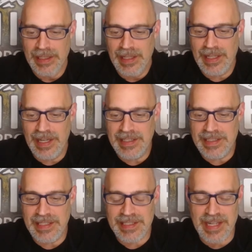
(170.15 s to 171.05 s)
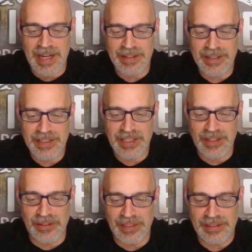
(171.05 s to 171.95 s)
Hey, AC Snyder, how's it
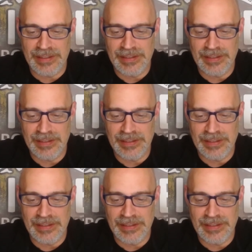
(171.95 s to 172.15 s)
going?